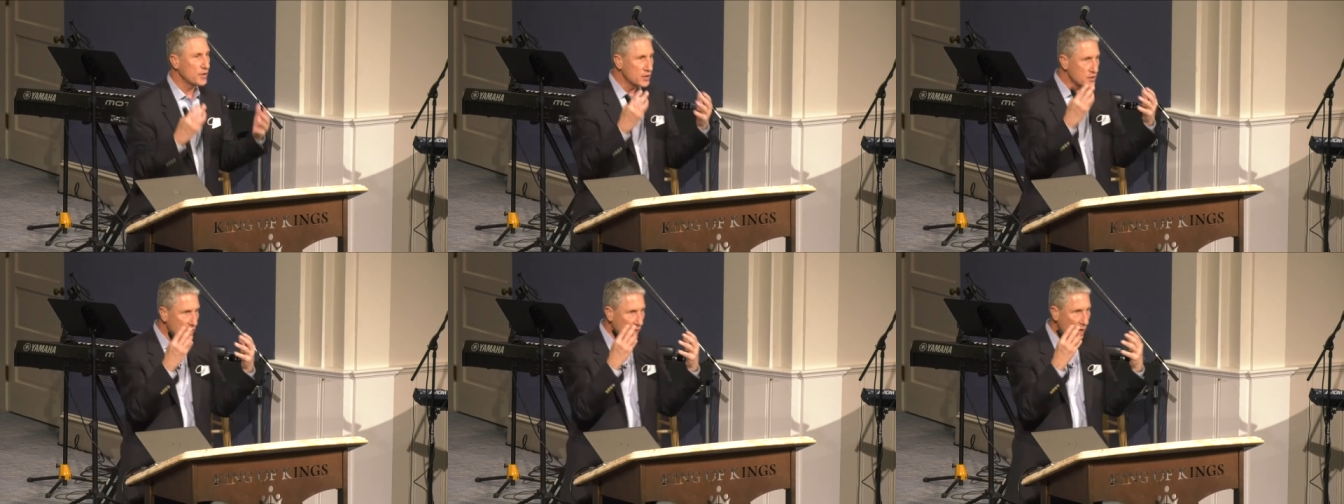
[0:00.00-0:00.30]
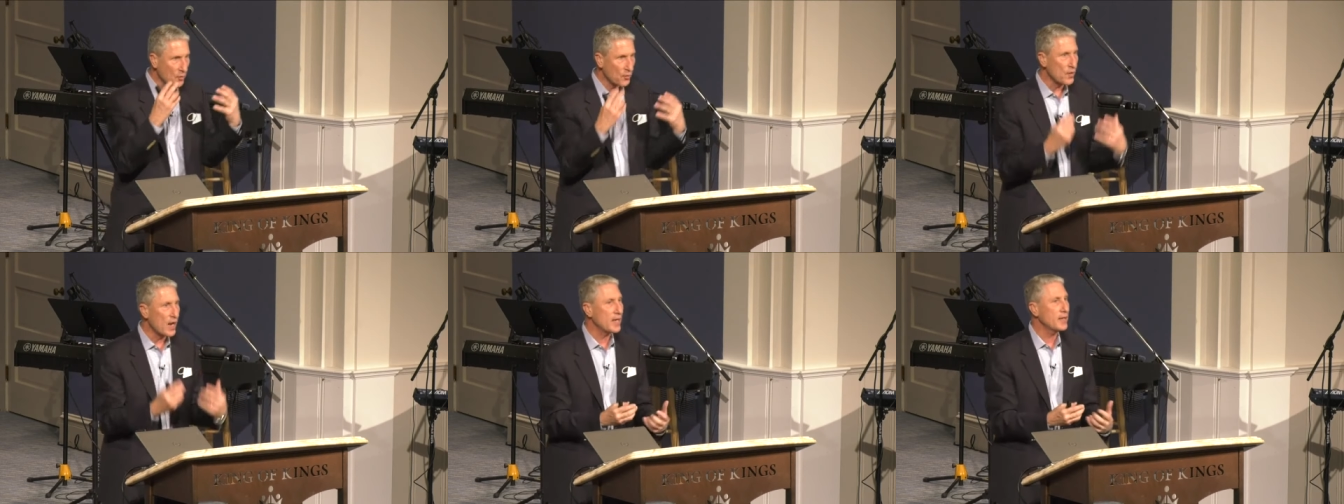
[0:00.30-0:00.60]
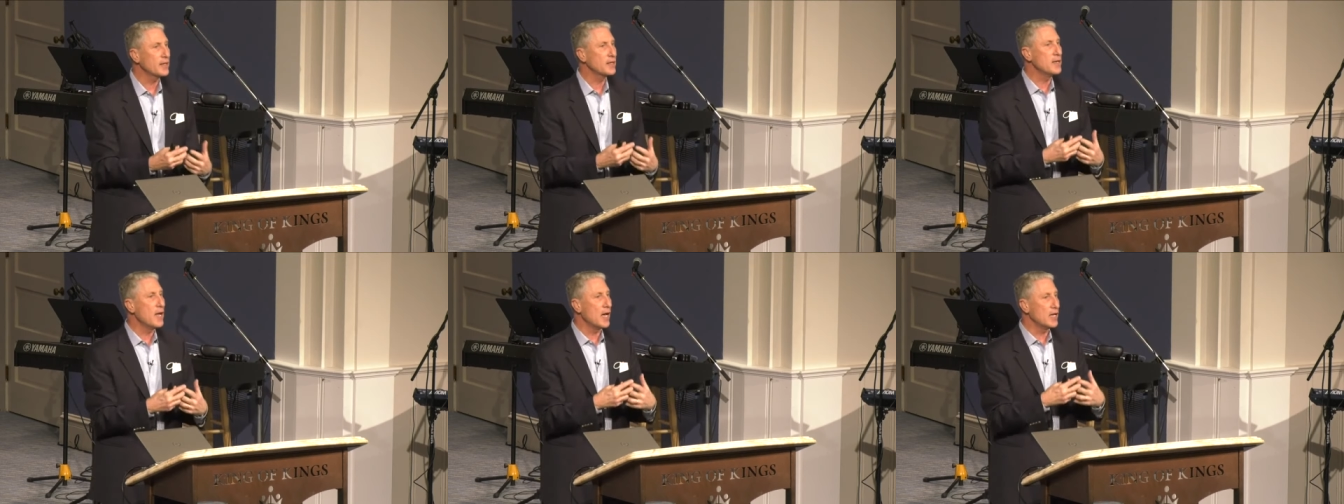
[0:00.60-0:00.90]
because I
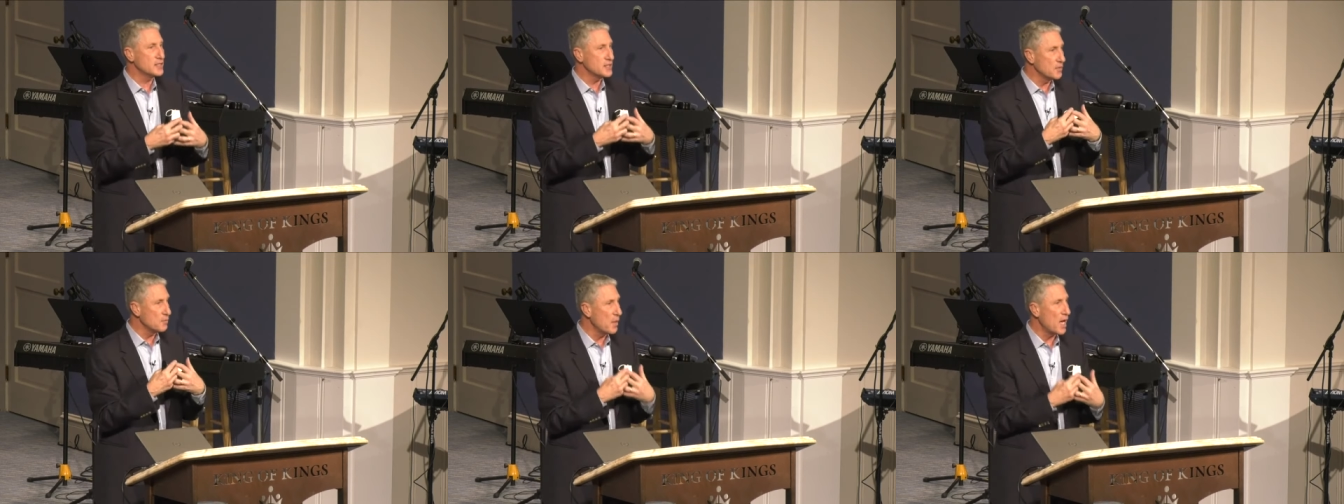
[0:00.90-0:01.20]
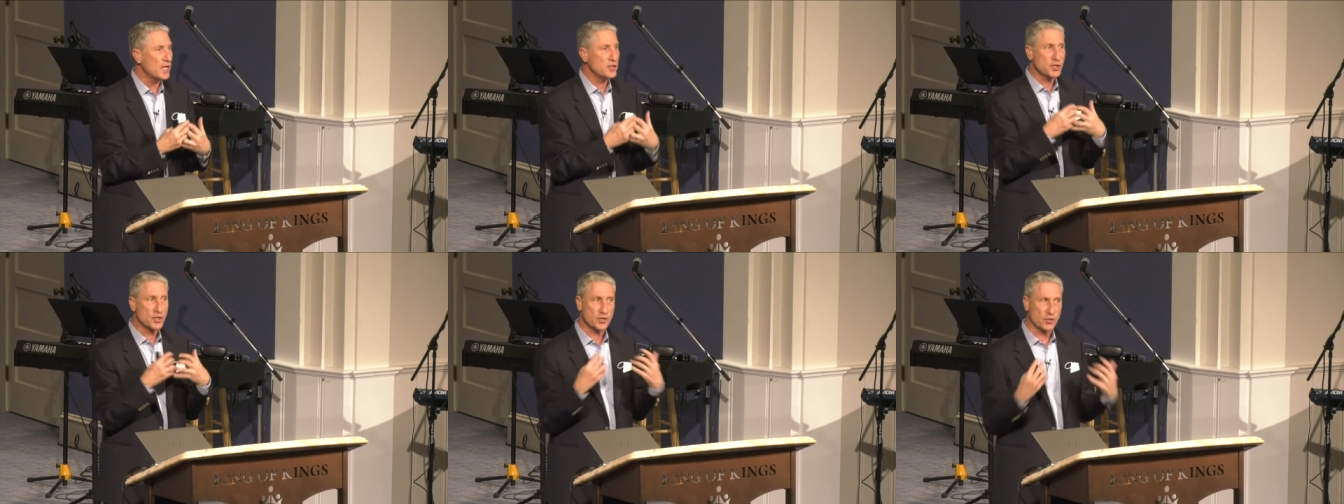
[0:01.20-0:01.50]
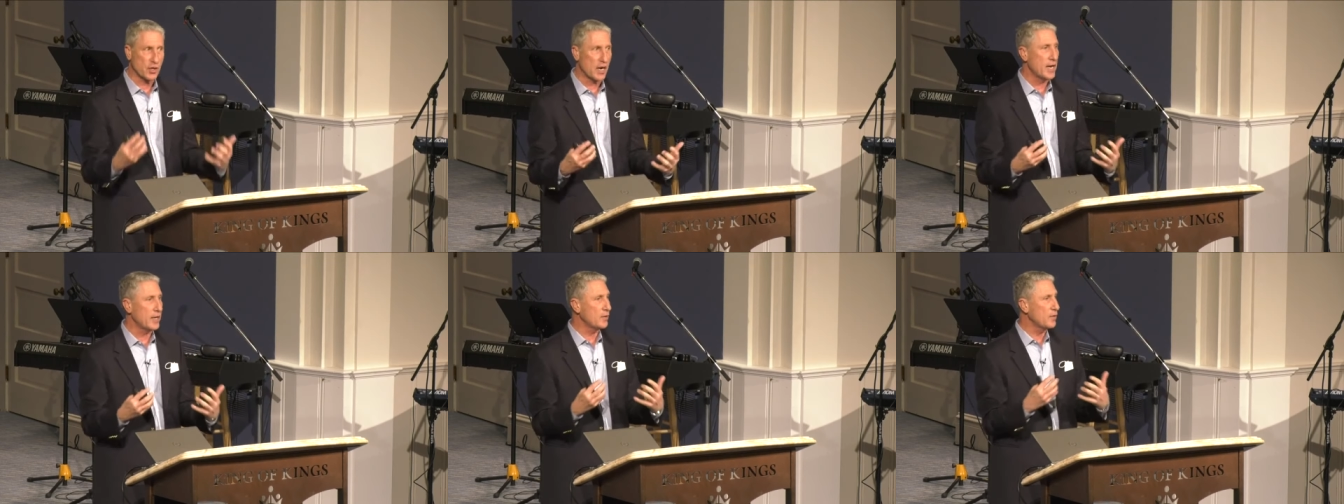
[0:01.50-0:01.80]
recognize in my
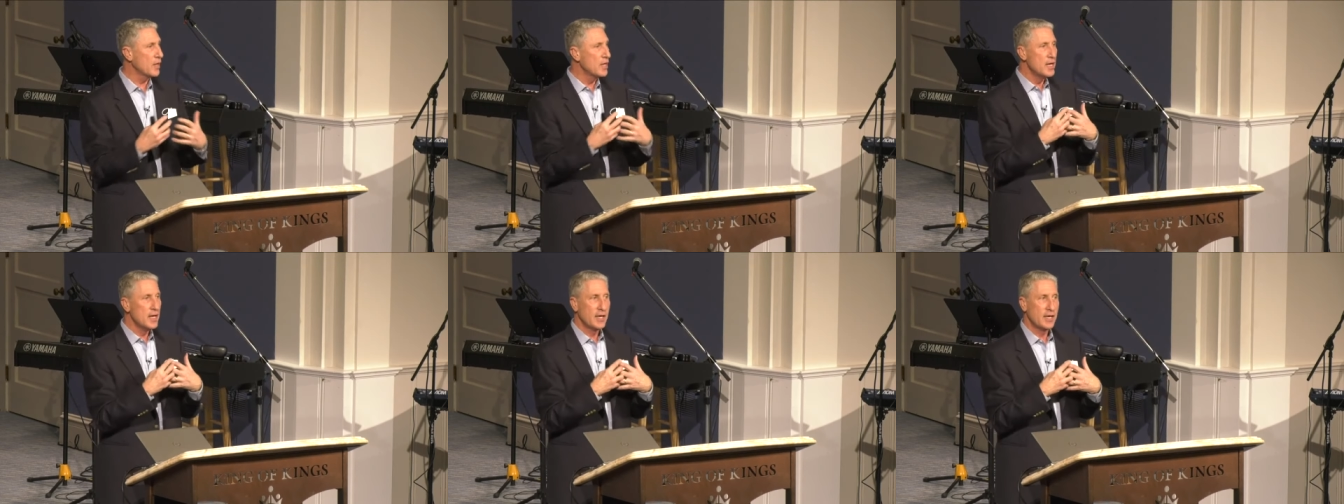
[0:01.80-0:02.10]
strength